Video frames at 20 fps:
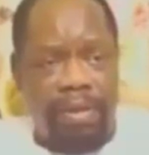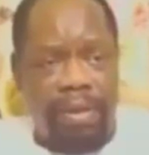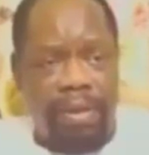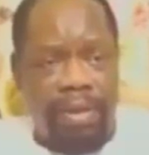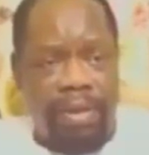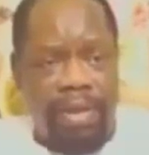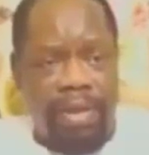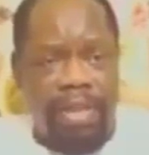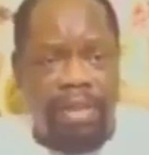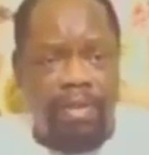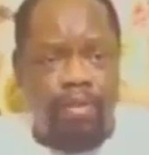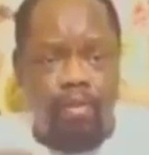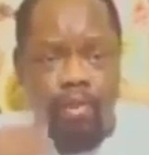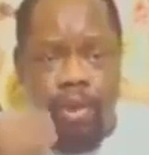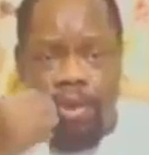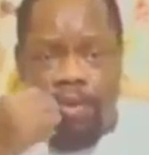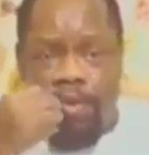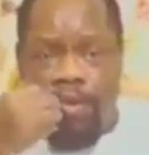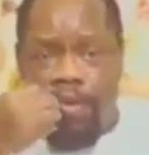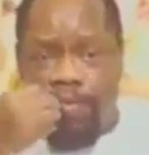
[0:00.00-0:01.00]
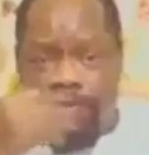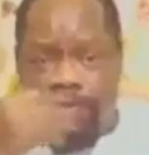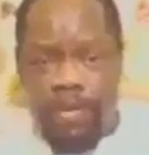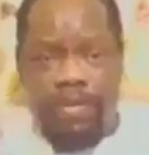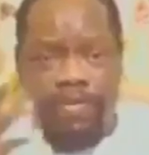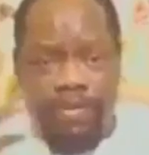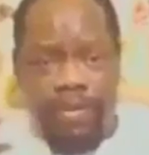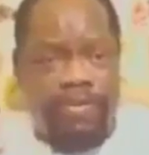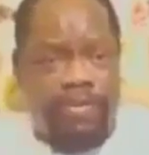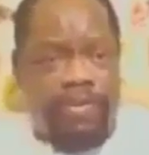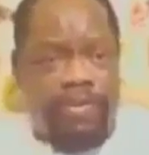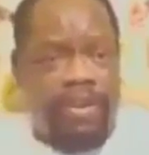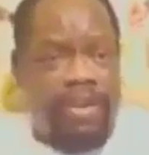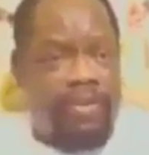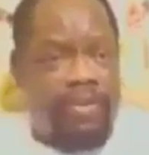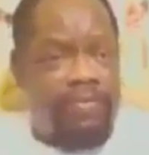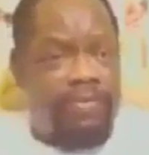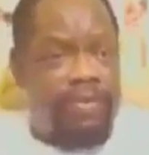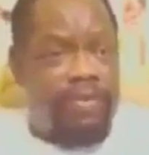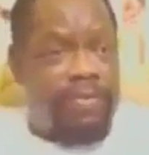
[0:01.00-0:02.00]
that the word confederation
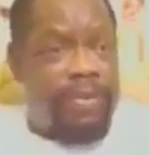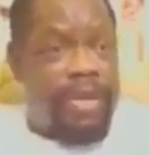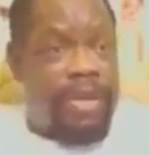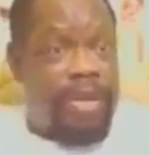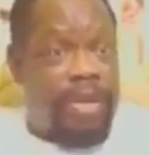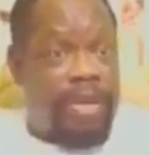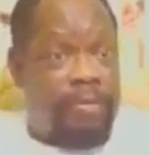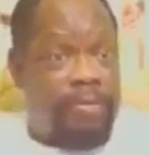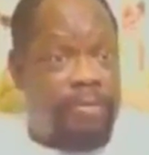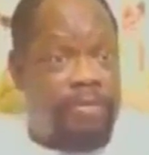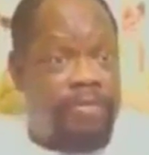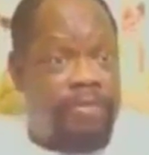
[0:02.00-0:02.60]
came from my lips.